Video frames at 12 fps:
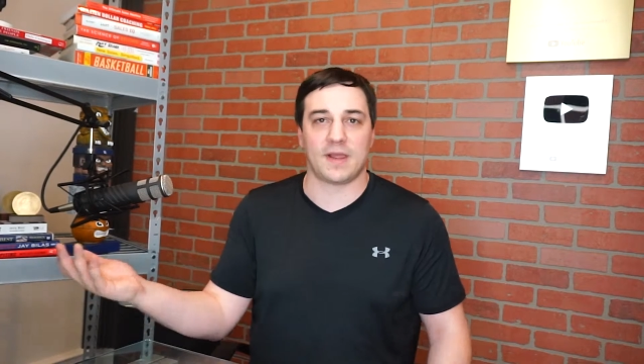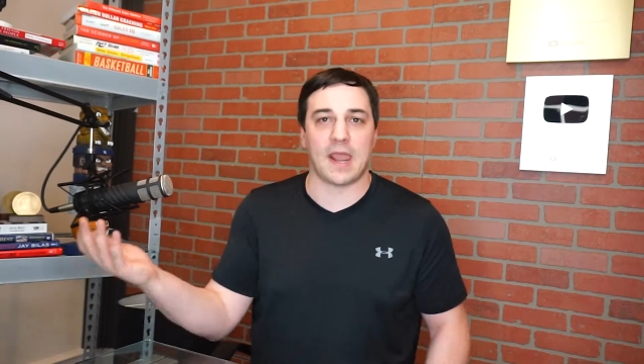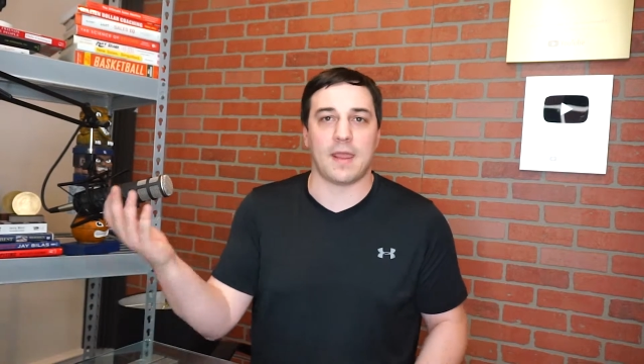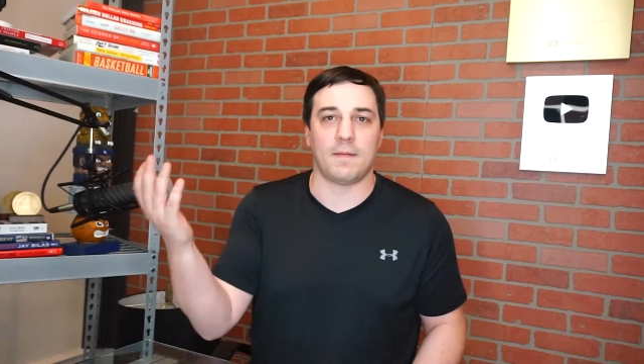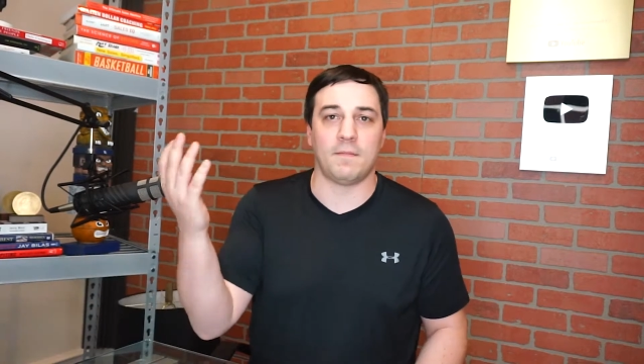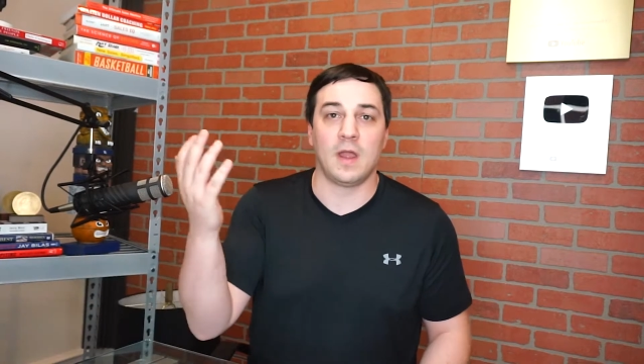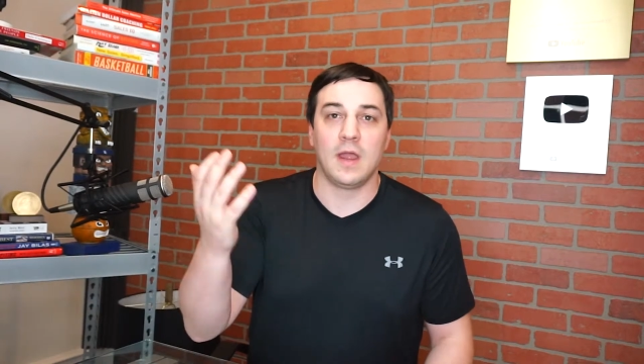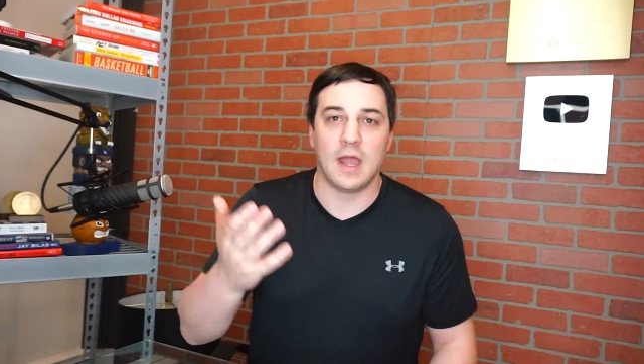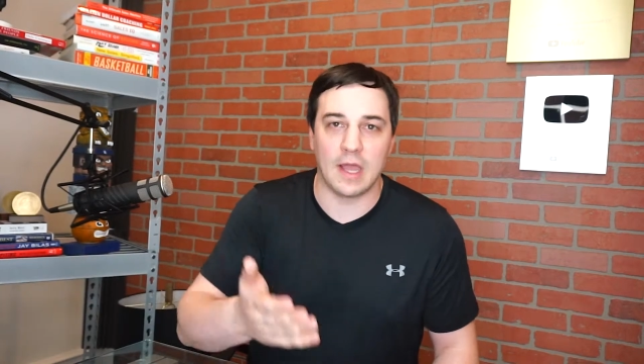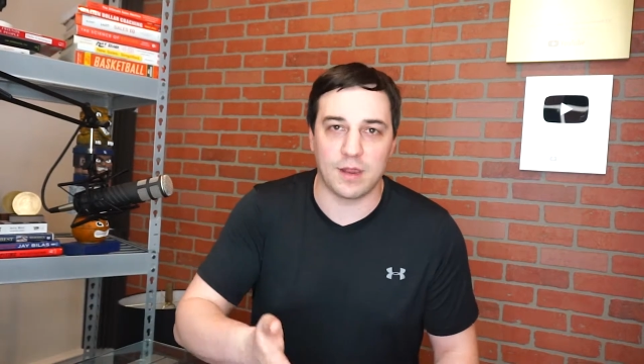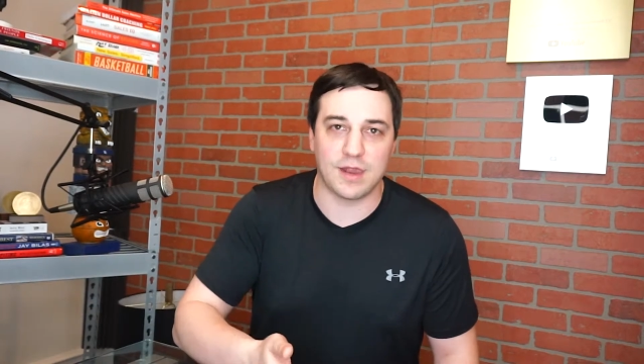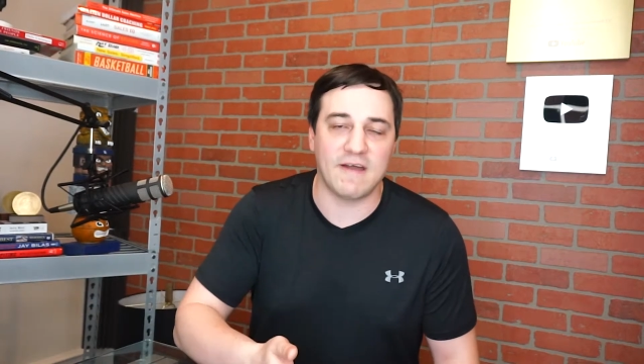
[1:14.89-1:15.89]
became
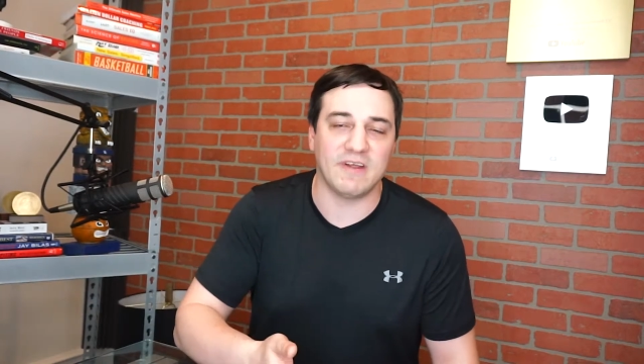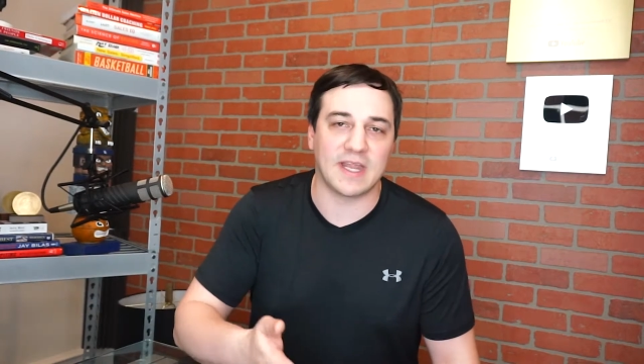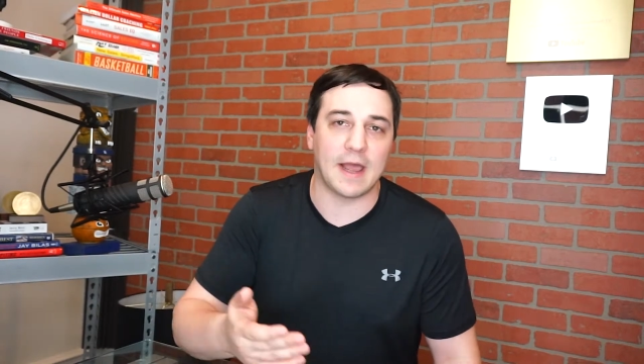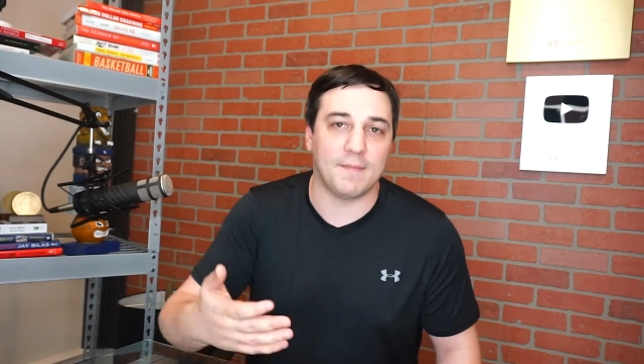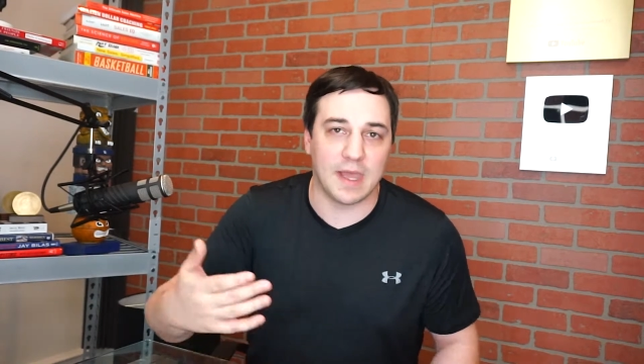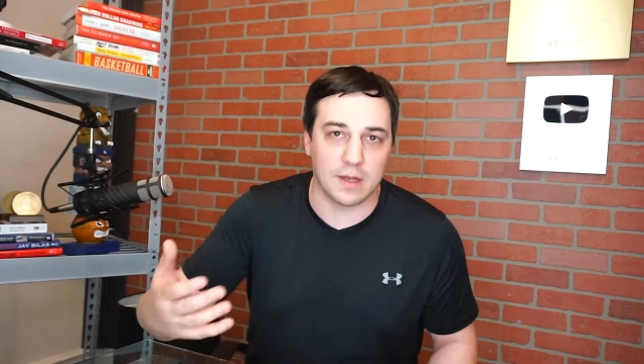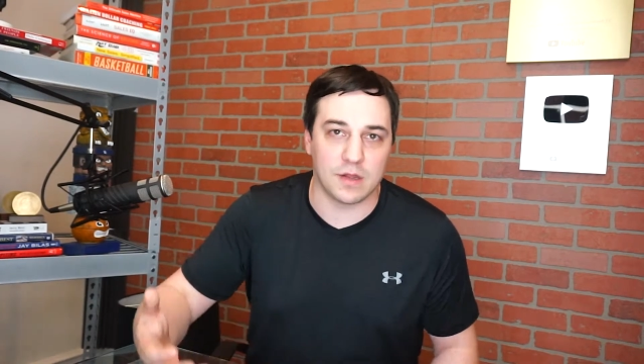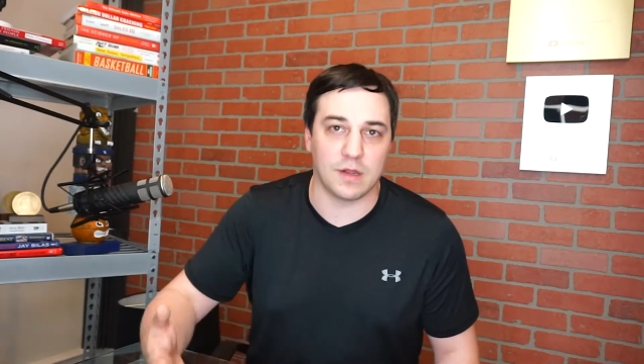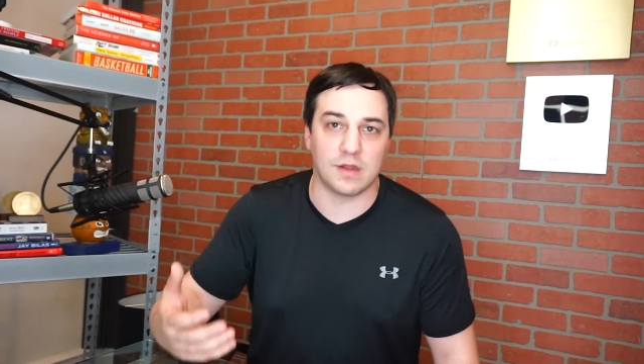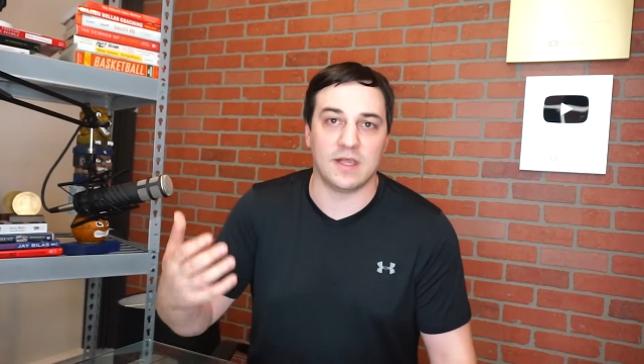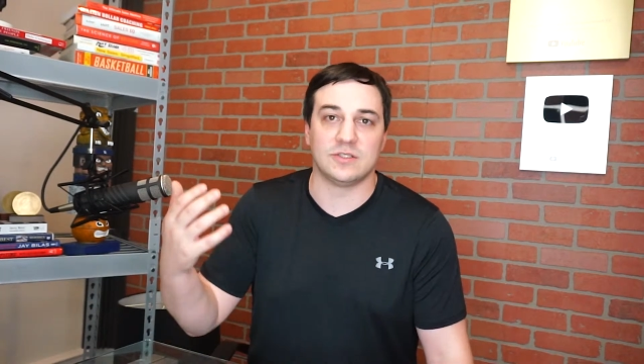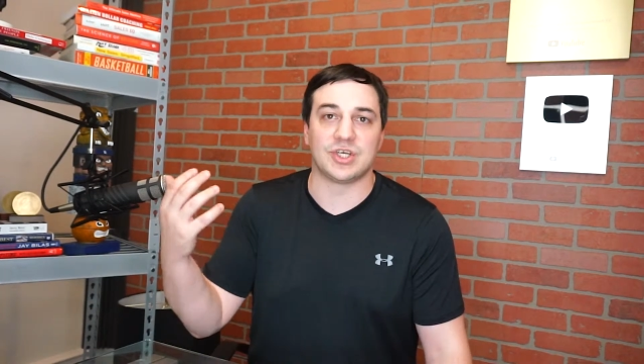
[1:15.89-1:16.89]
a seven-time
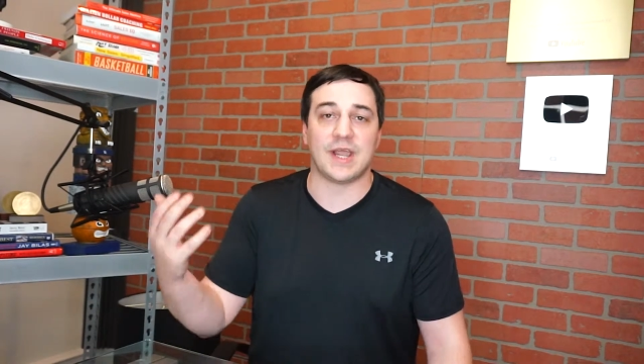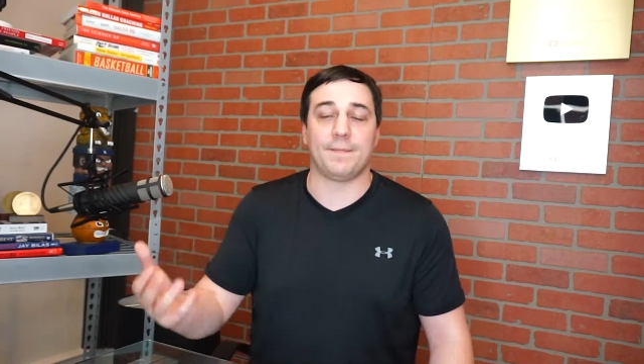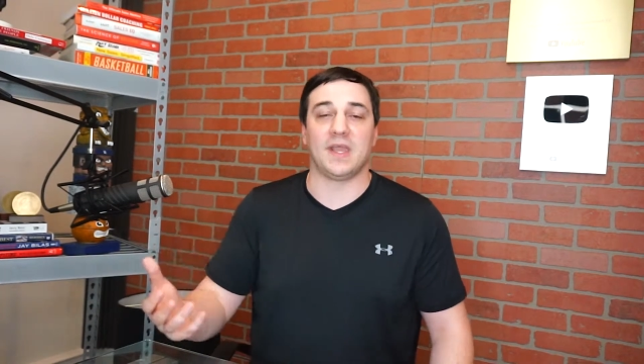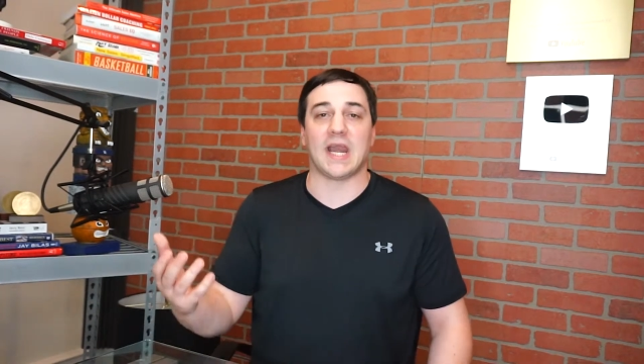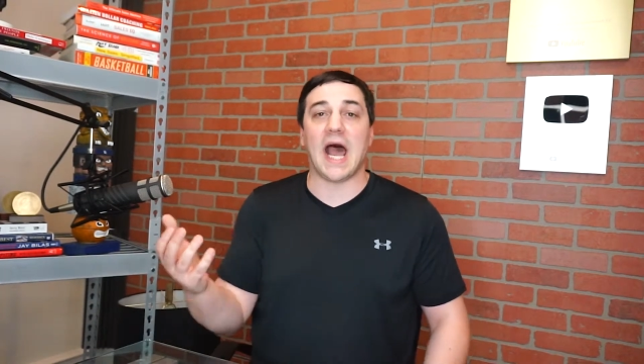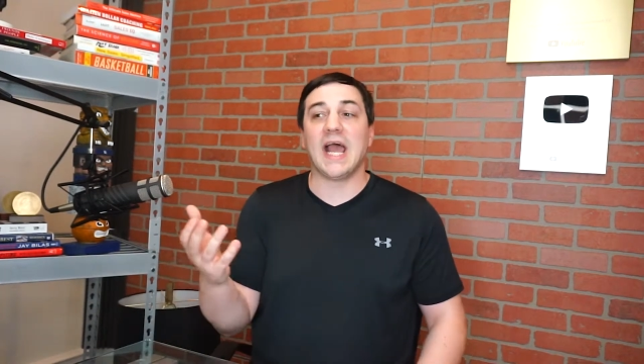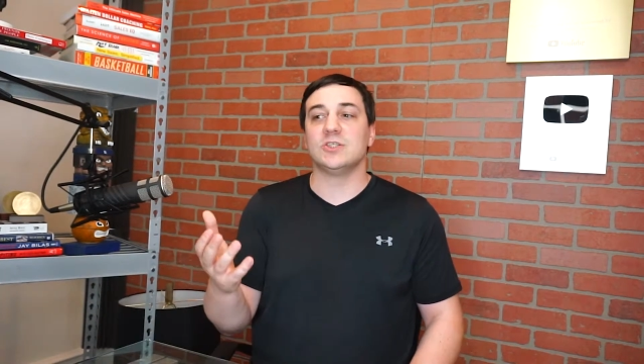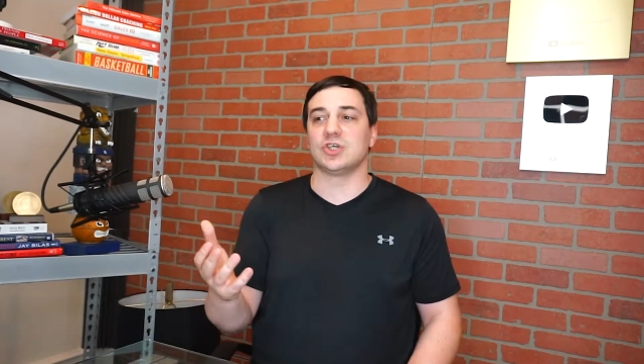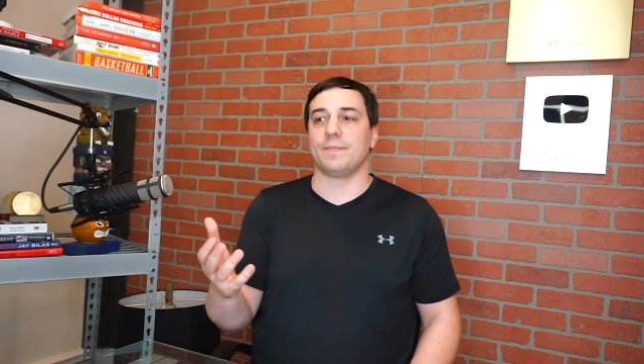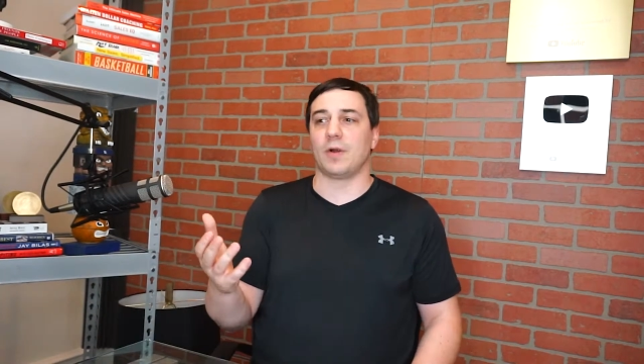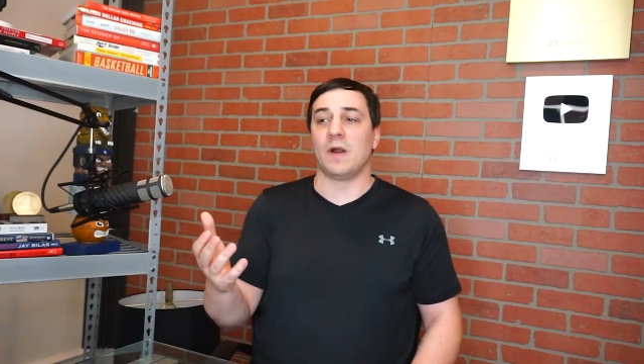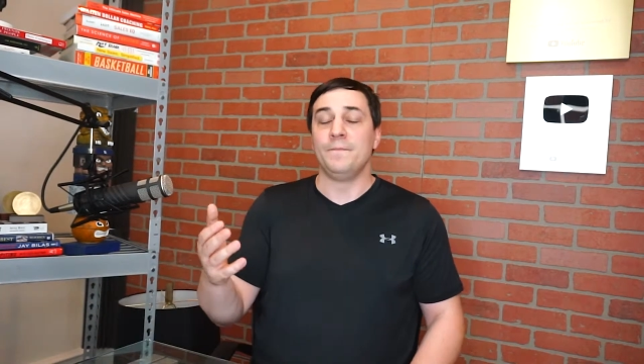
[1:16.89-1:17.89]
ACC champion high
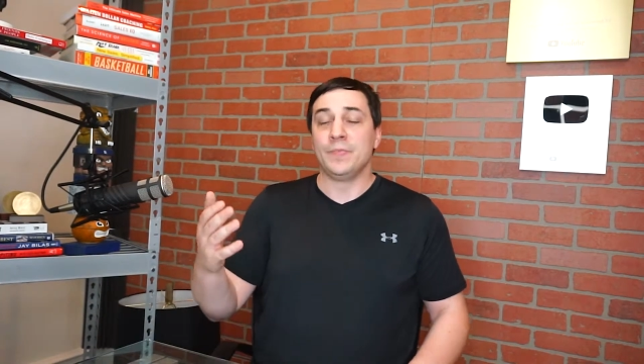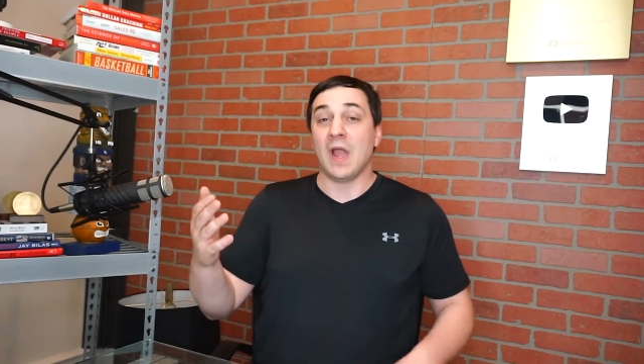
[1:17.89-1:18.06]
jumper.